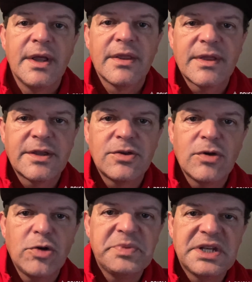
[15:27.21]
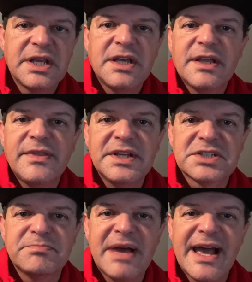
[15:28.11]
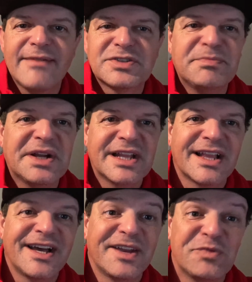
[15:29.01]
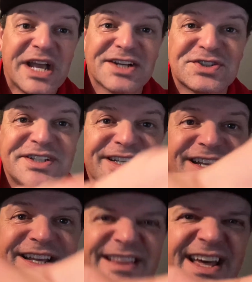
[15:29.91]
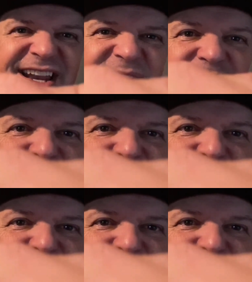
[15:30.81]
Thank you. Hoping to hit this Mavs money line, and we actually did hit that. I think it was